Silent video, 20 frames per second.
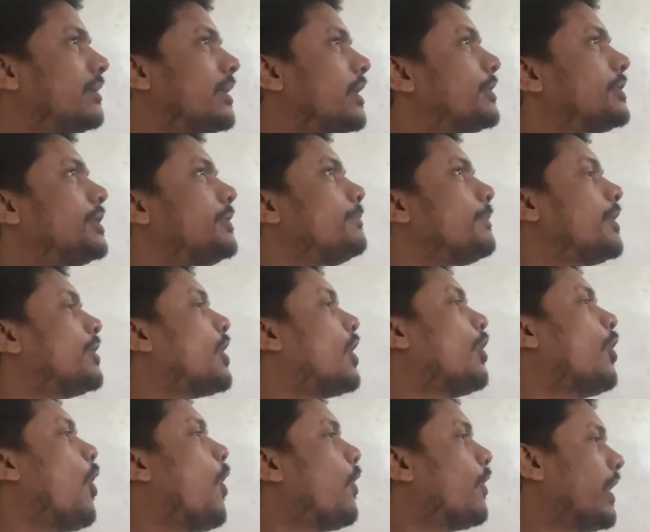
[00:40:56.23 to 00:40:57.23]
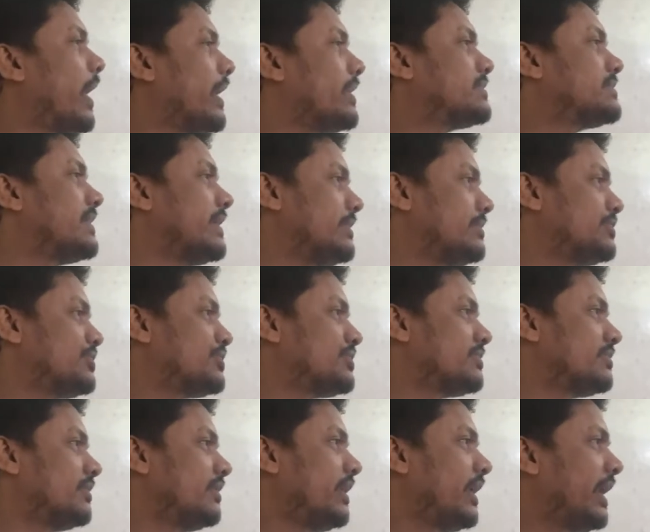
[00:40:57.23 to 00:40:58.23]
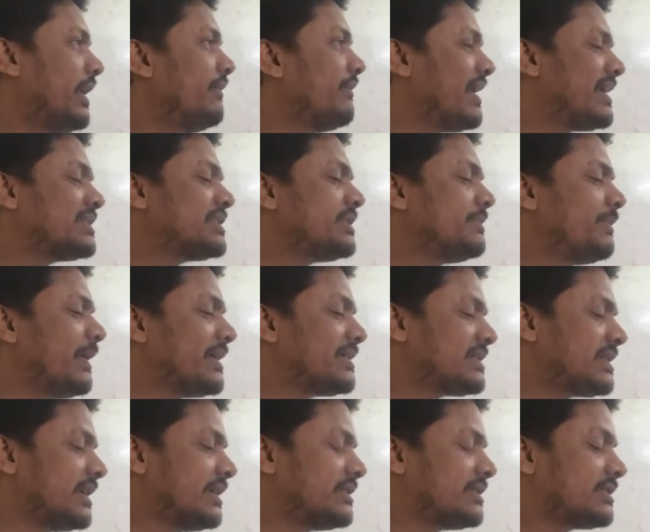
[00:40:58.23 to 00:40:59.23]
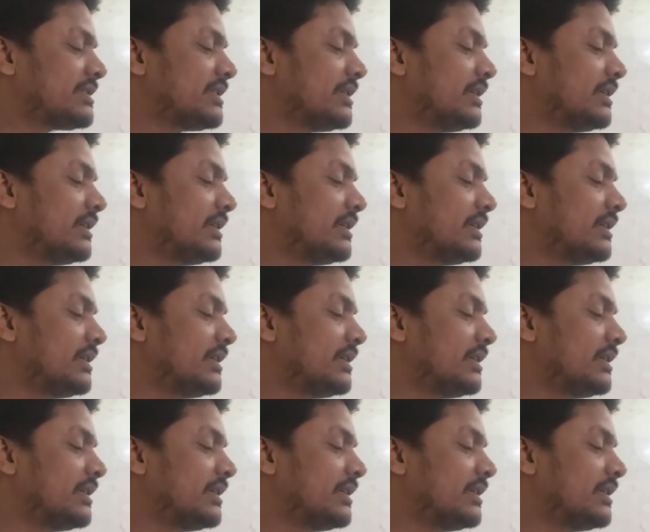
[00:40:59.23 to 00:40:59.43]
nothing but a long essays, evasive essays.